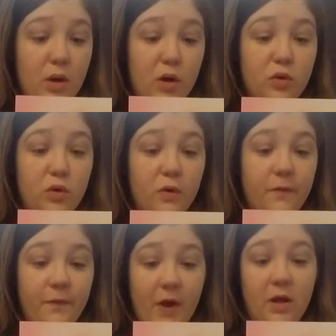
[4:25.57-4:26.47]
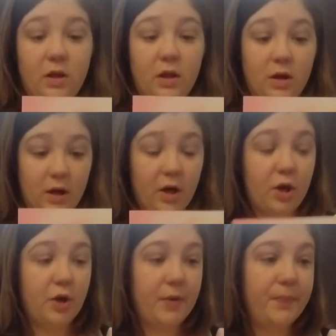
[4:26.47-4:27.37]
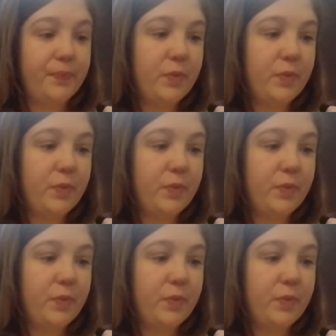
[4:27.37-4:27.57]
Gentle Face Cleaner.